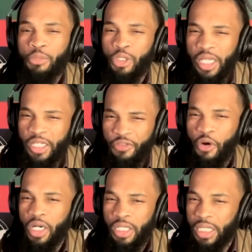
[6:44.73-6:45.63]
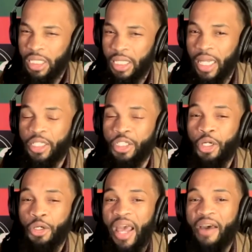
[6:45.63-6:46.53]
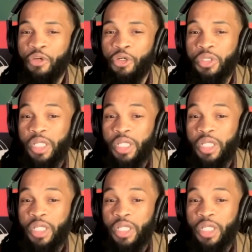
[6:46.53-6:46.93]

So as far as just like certain avenues